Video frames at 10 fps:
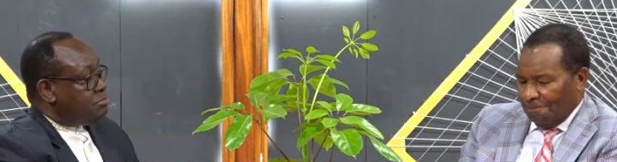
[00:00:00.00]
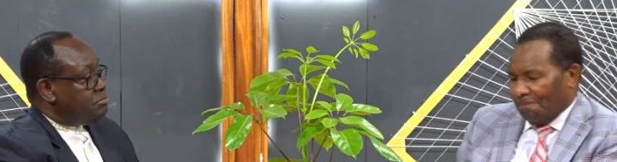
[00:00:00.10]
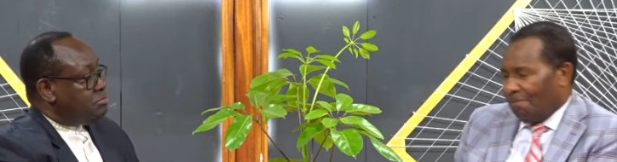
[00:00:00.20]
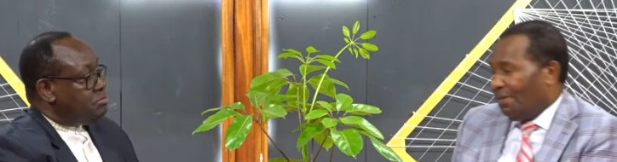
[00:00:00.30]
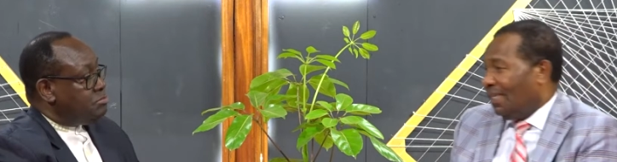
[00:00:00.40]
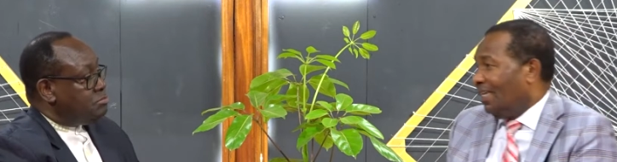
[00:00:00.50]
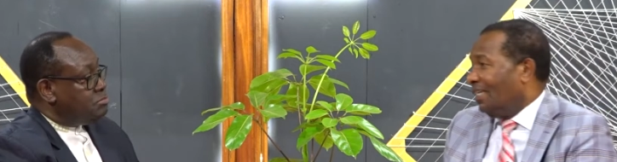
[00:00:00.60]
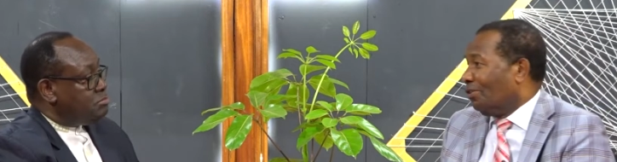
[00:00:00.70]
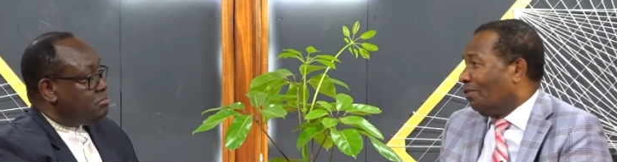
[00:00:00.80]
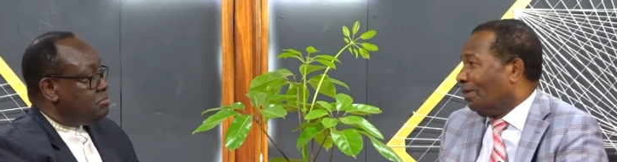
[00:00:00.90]
Speaker 1: mm.
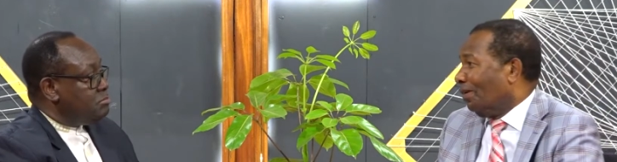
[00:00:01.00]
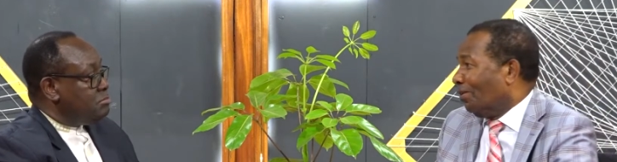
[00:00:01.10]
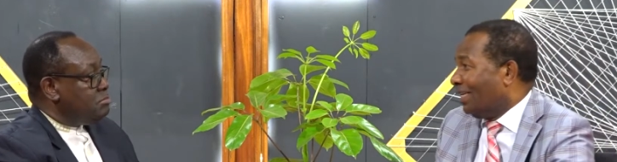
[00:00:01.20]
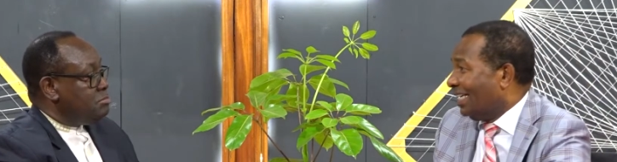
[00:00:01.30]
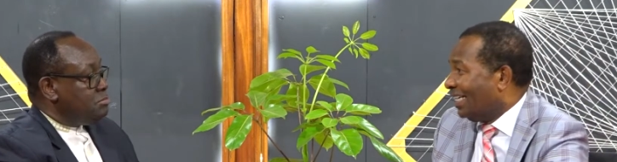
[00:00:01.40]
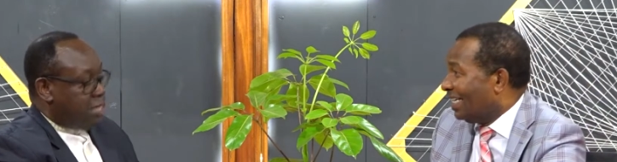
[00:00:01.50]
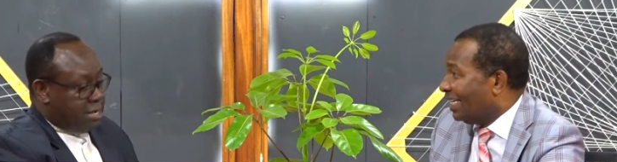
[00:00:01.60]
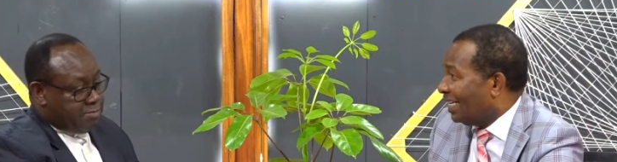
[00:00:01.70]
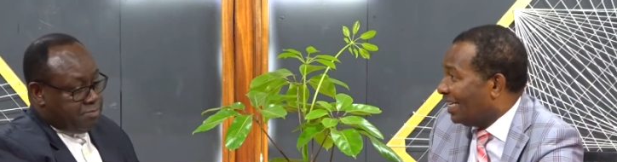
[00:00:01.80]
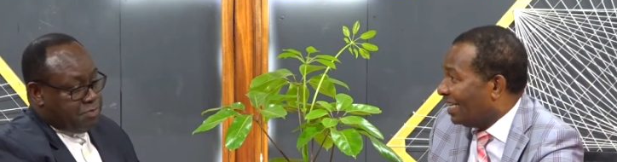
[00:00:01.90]
is of the Lord.
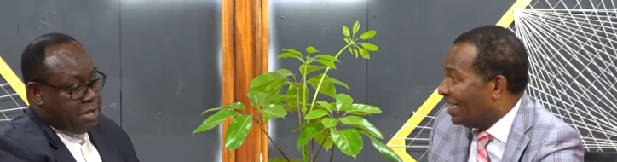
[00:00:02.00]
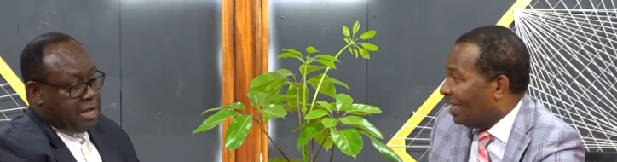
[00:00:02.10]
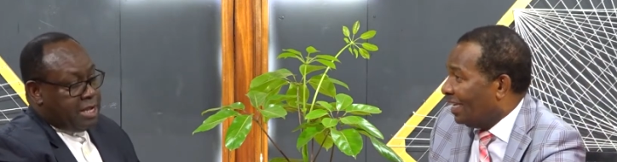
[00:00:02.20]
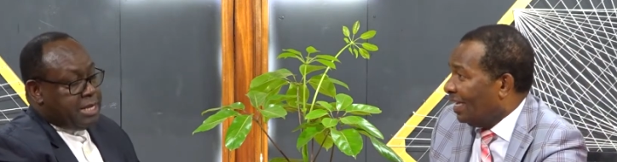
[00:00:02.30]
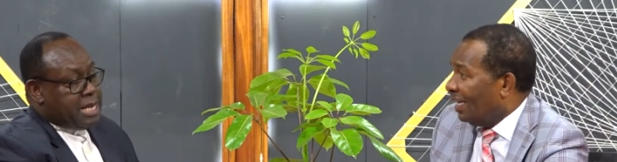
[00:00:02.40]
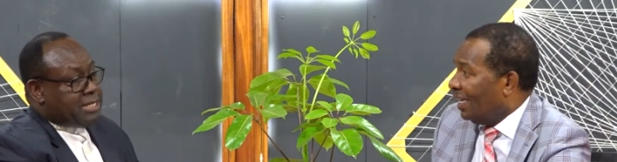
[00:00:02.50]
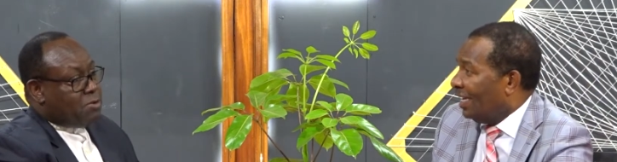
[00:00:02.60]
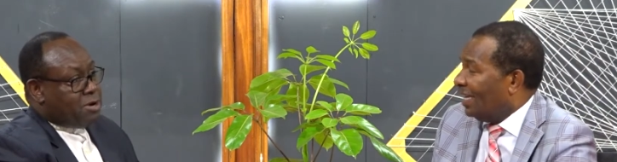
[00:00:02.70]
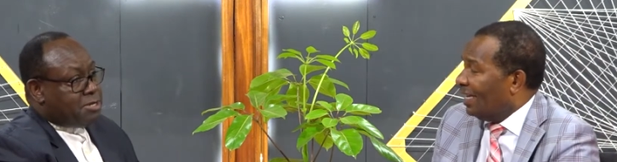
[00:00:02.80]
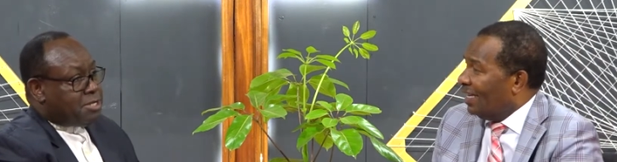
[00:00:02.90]
Speaker 2: Yeah. In other
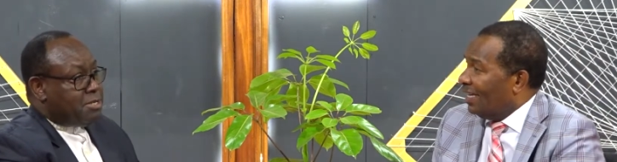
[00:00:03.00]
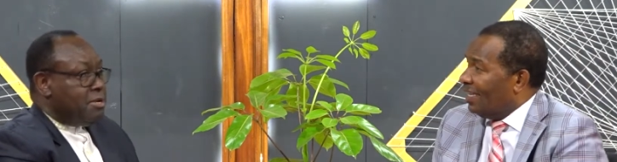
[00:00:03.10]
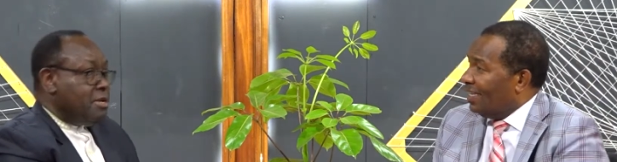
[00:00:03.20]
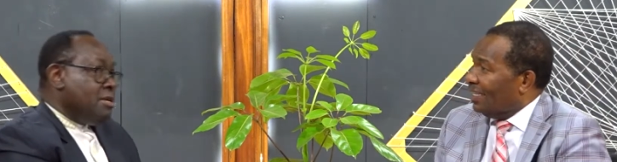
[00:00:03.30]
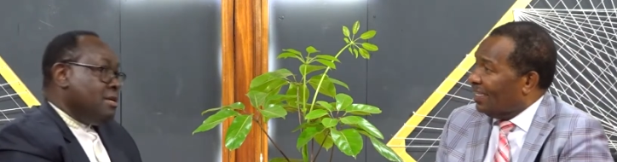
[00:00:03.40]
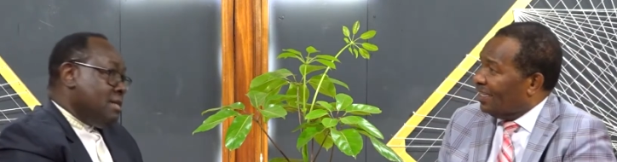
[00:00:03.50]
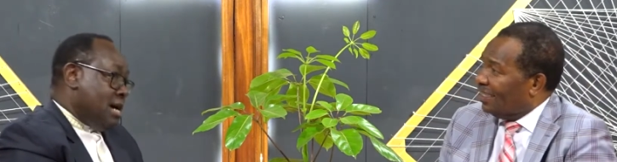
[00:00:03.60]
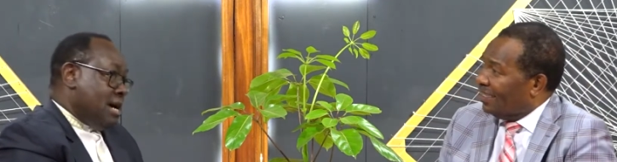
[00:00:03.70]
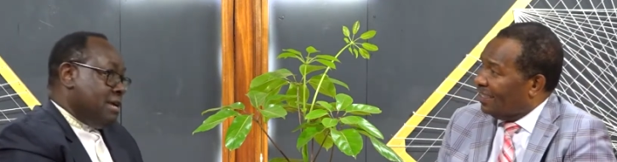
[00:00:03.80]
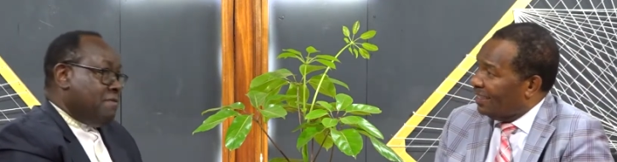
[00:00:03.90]
words,
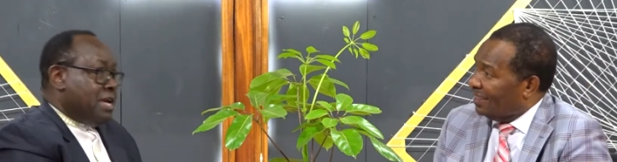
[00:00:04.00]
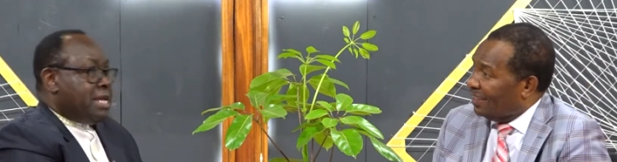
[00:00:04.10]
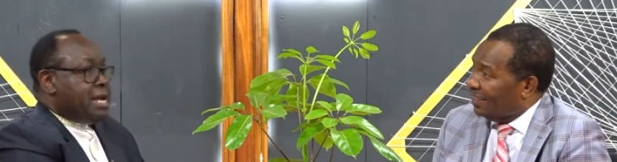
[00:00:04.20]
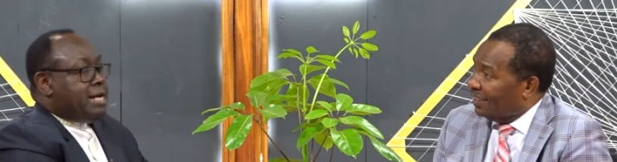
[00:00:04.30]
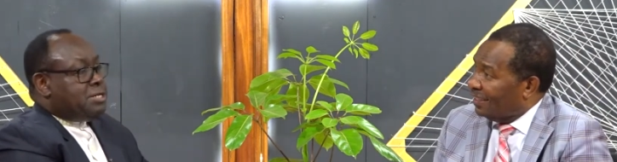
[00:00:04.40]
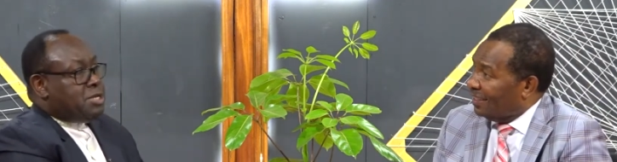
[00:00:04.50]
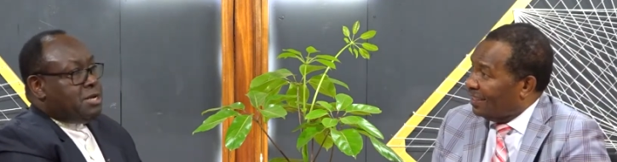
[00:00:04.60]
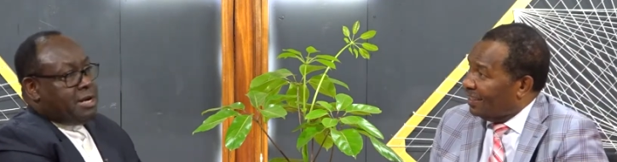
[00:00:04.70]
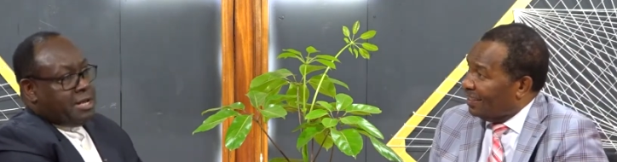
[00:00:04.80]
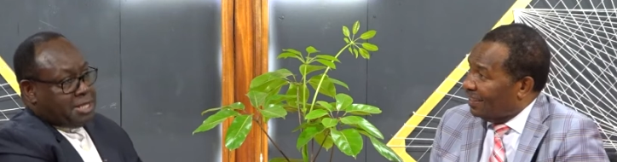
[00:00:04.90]
if I can add
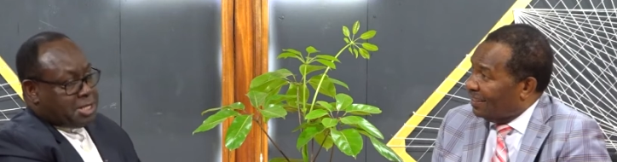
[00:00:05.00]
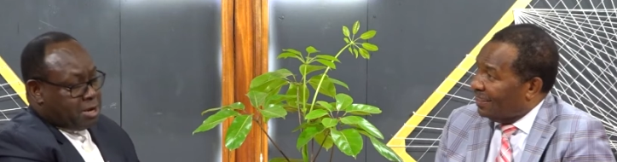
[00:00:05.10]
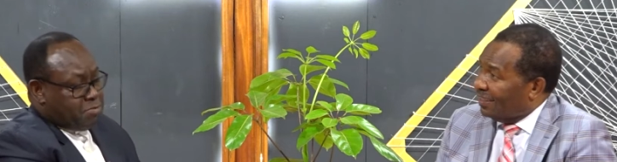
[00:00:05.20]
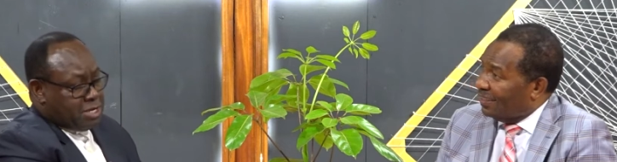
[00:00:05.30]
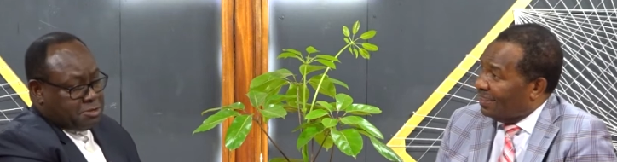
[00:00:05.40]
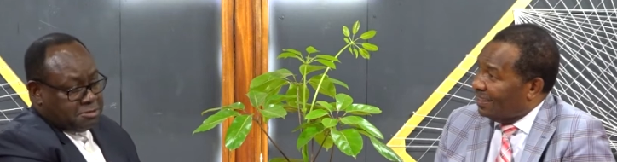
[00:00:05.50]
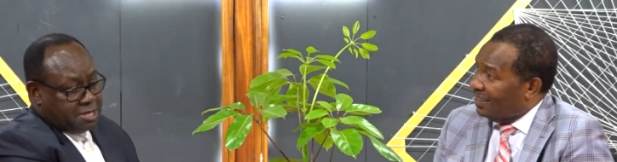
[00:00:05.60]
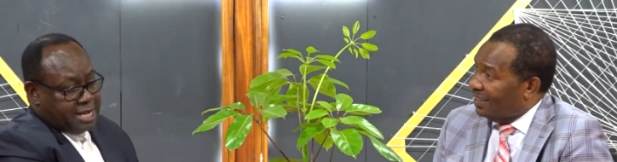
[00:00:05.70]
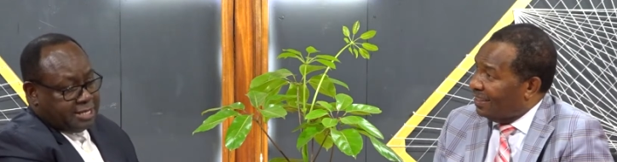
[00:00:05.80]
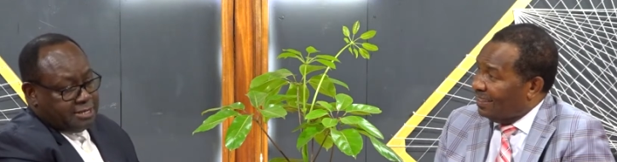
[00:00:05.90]
another scripture to
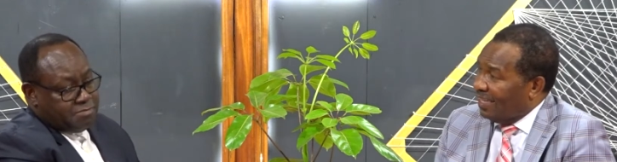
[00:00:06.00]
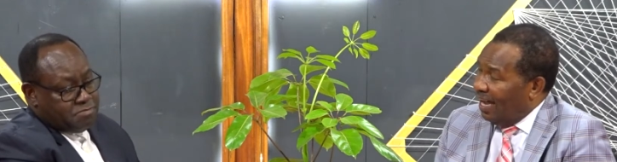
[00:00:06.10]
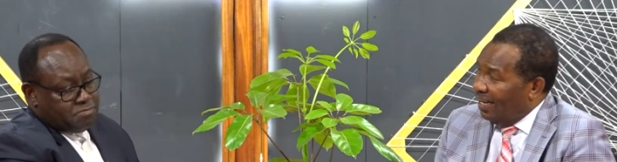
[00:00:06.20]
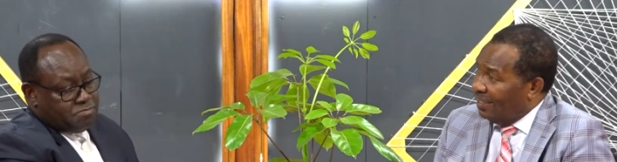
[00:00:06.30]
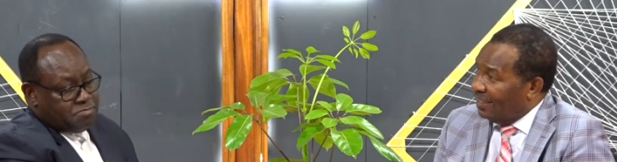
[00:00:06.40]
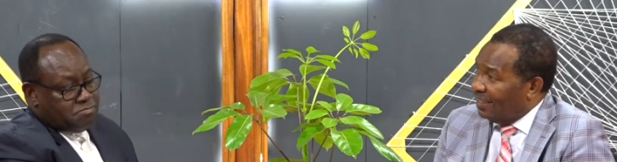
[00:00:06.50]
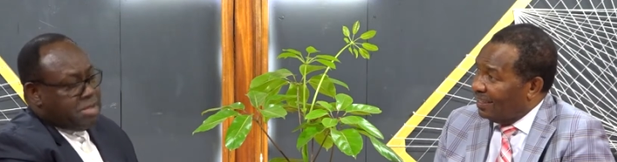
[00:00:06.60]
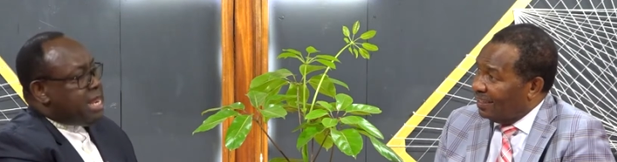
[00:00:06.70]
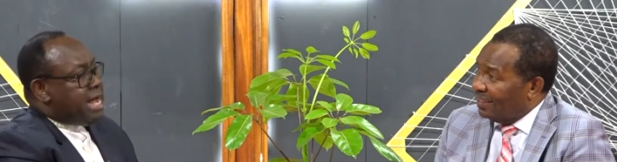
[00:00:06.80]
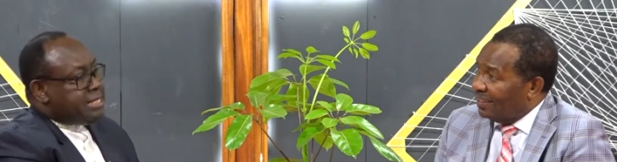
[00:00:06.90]
that, yeah
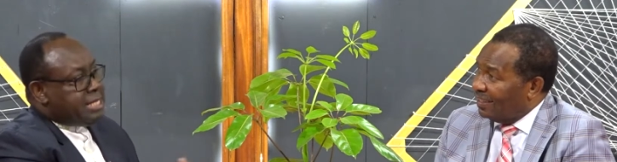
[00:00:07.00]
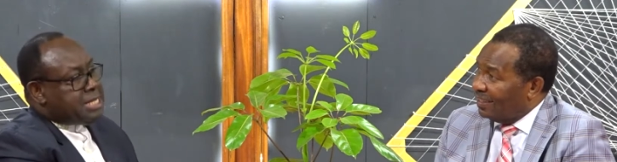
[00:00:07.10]
men are the